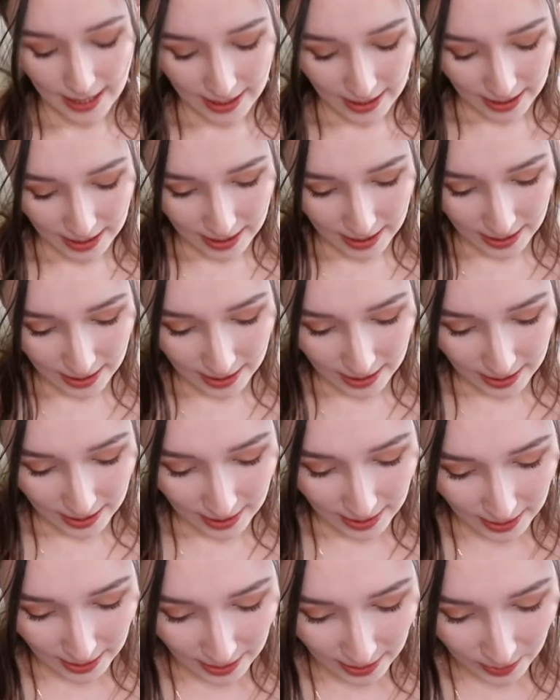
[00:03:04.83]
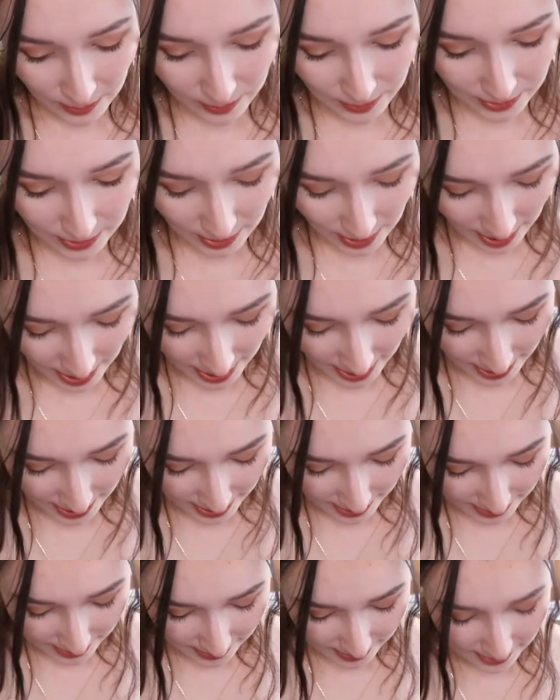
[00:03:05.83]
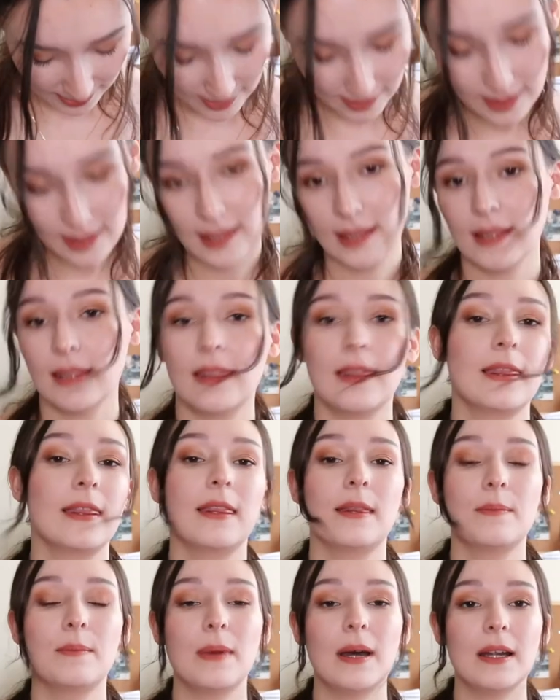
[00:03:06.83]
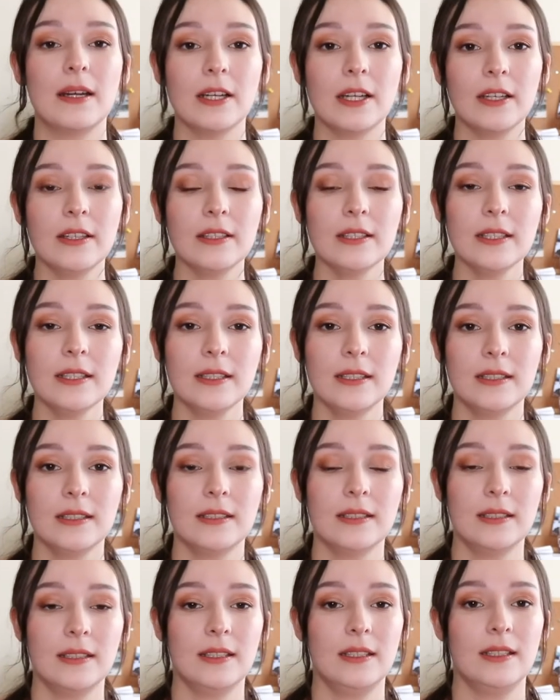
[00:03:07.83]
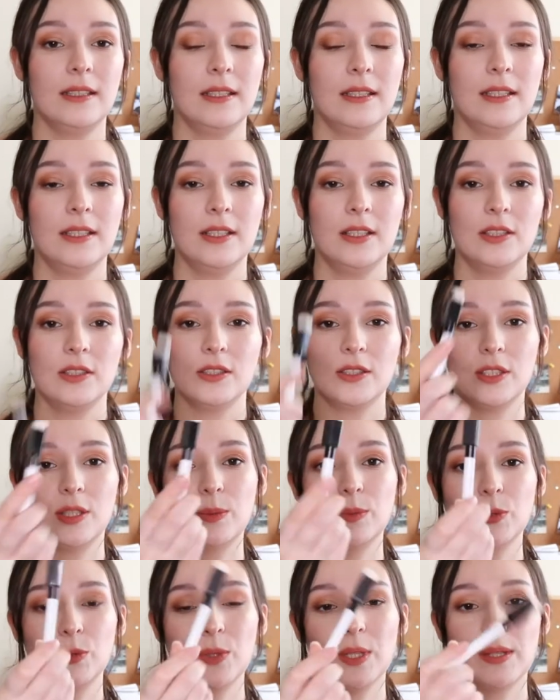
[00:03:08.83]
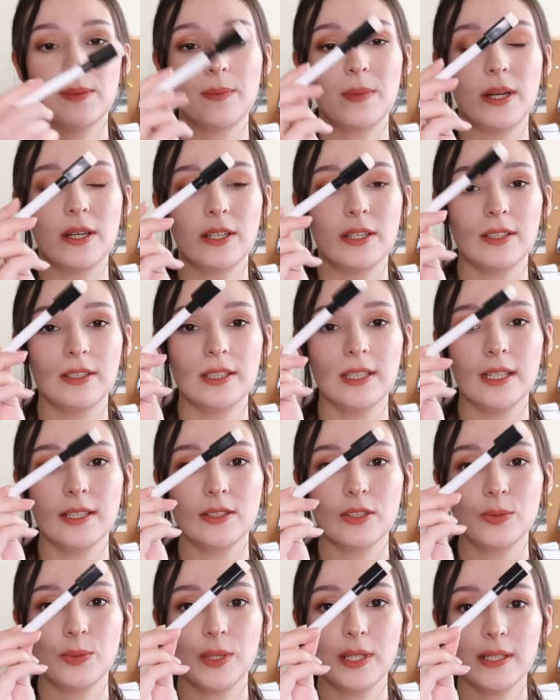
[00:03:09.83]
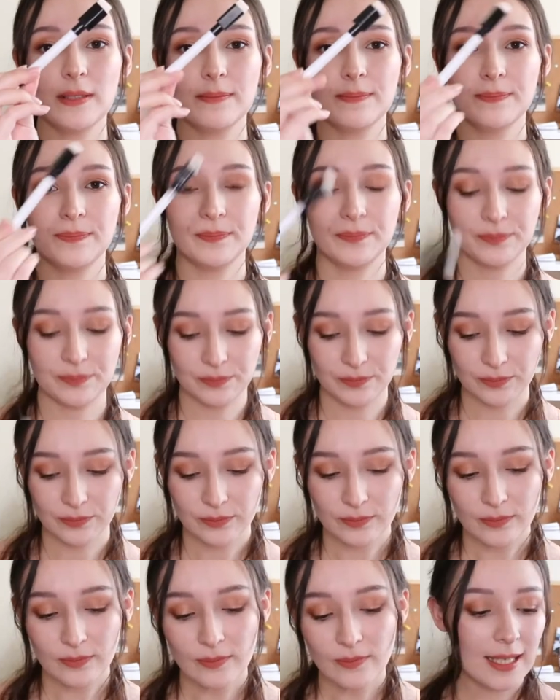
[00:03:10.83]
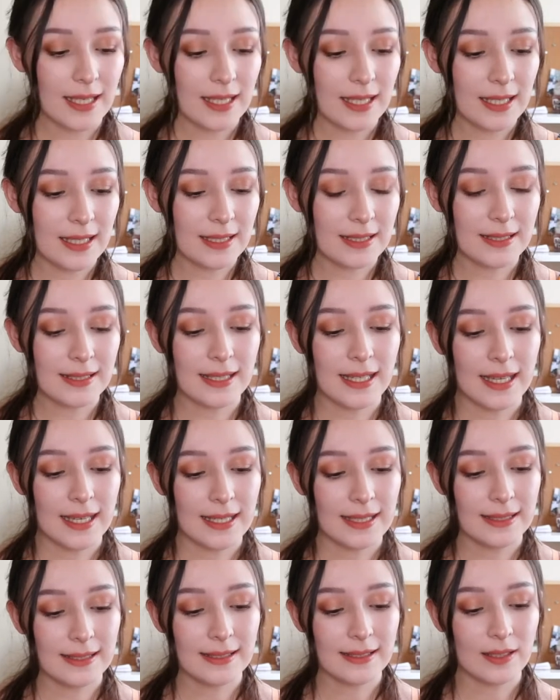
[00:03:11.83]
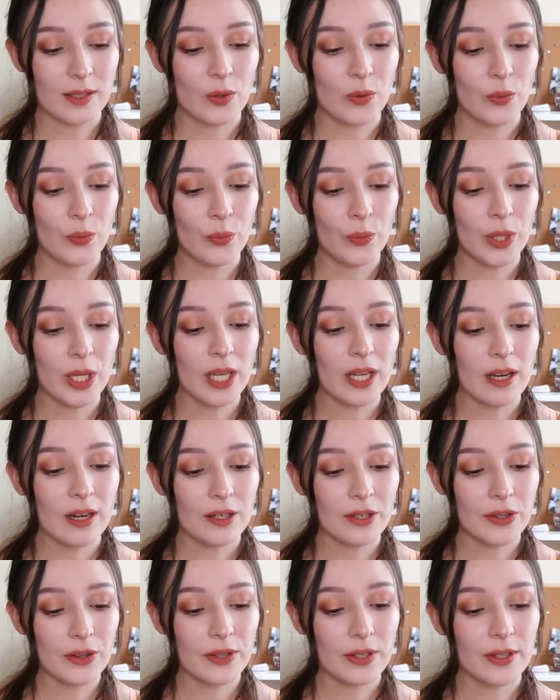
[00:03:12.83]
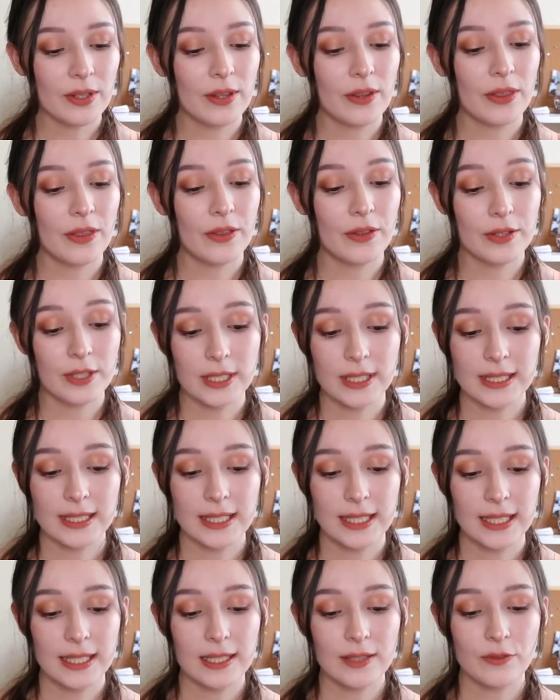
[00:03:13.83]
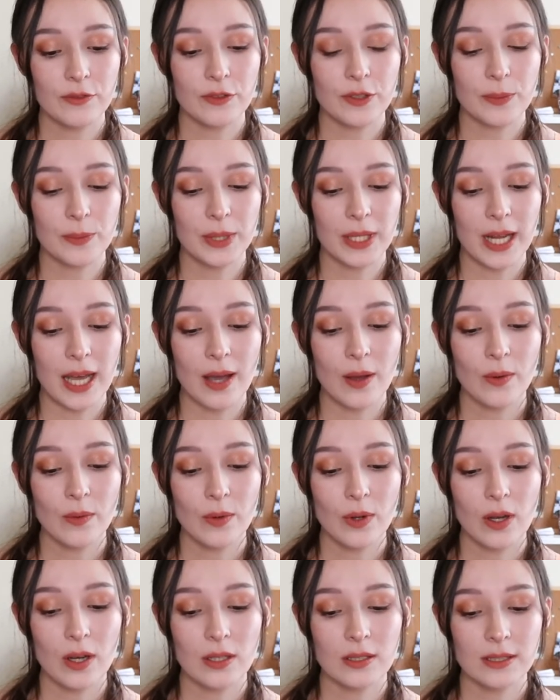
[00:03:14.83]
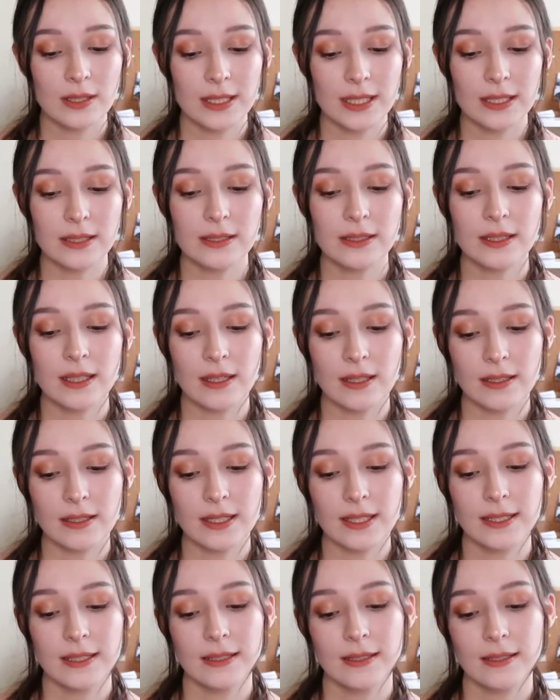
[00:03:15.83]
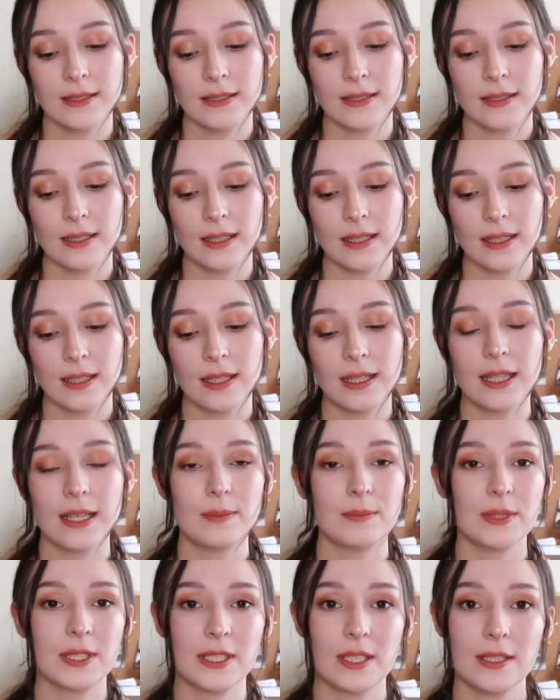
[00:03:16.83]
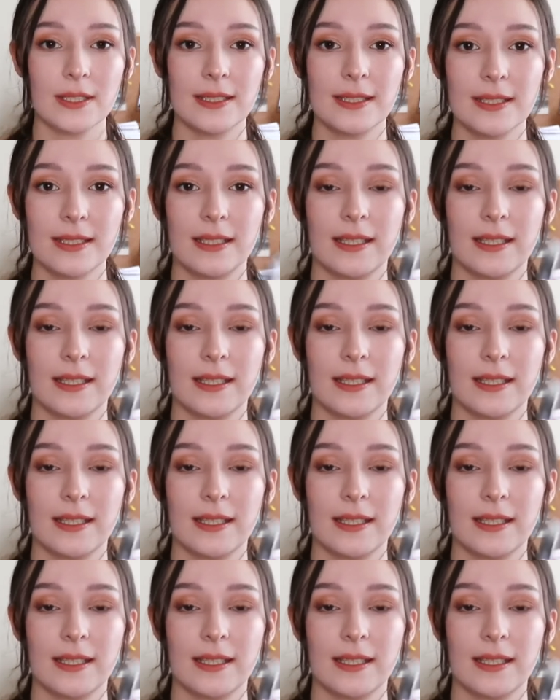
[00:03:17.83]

and it also has the marker so it comes with the marker as well it says we are the 13 from now until darkness claims us